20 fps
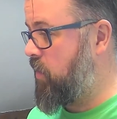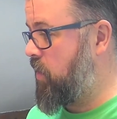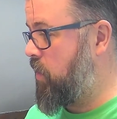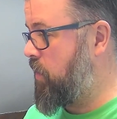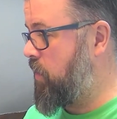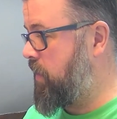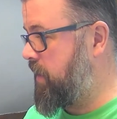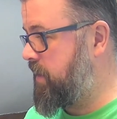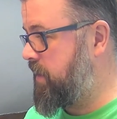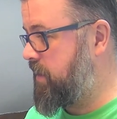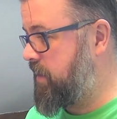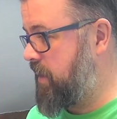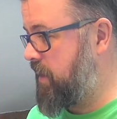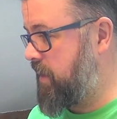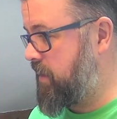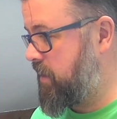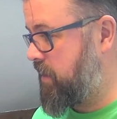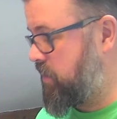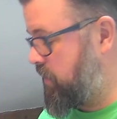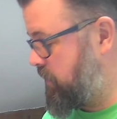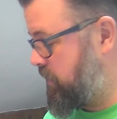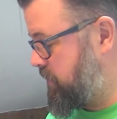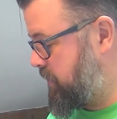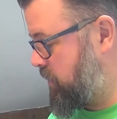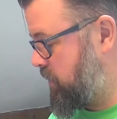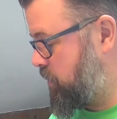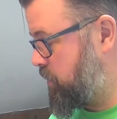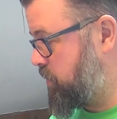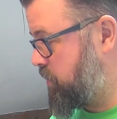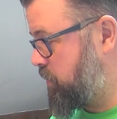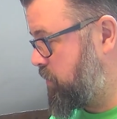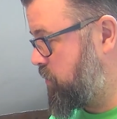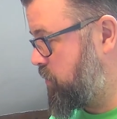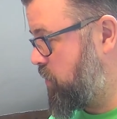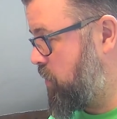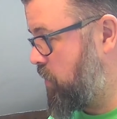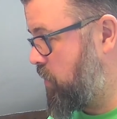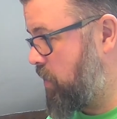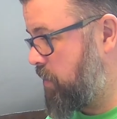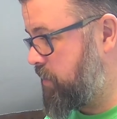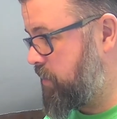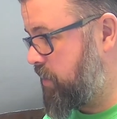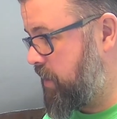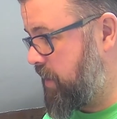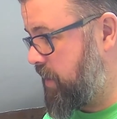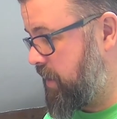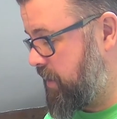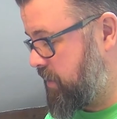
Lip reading: it on this disk, so I've set up some programs in here.